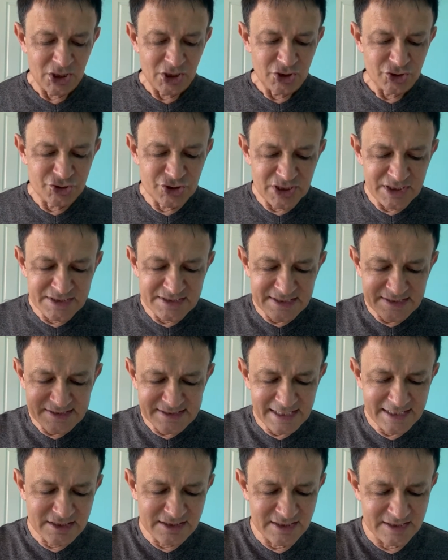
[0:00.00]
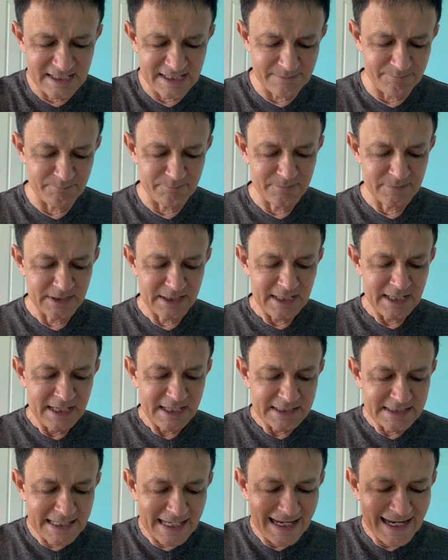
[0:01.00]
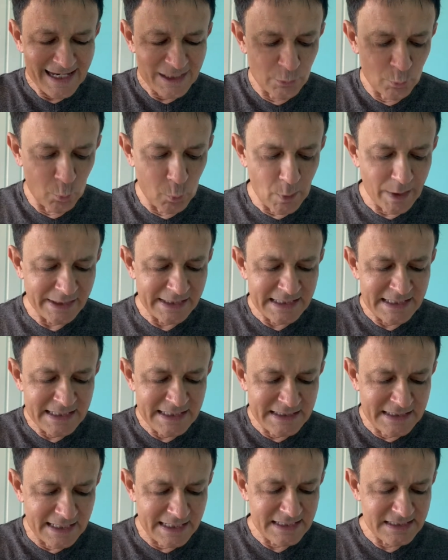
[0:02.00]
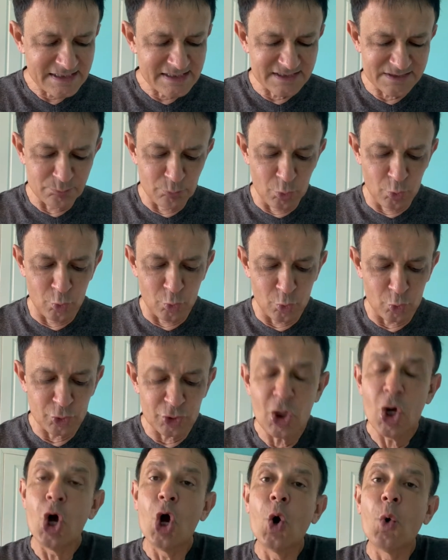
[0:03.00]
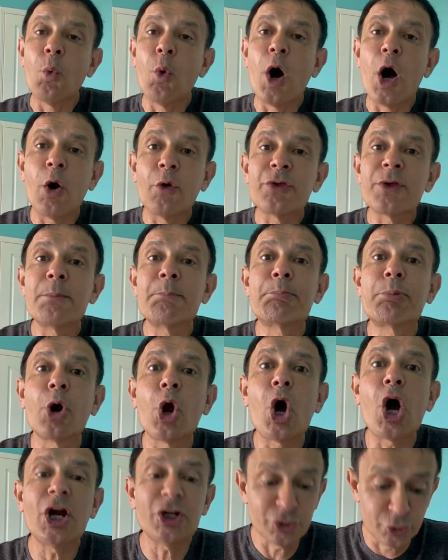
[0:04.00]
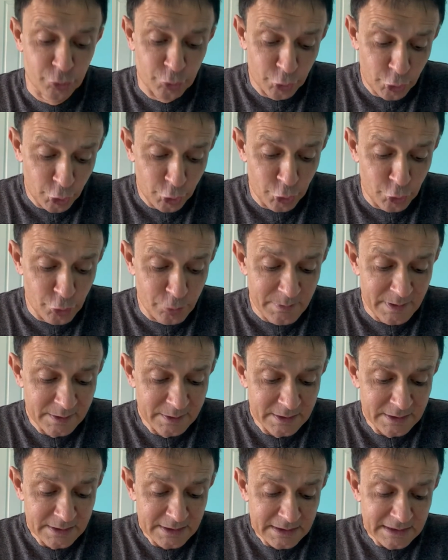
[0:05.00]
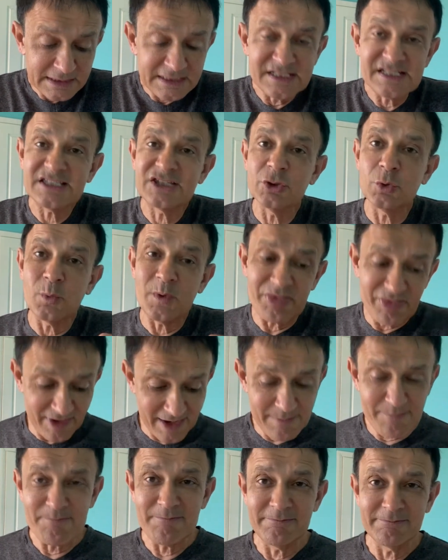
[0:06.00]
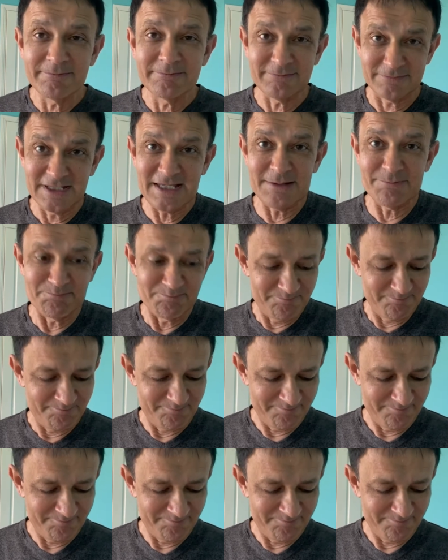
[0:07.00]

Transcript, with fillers: Jesus said to them, Can wedding guests mourn while the bridegroom is still with them? Him.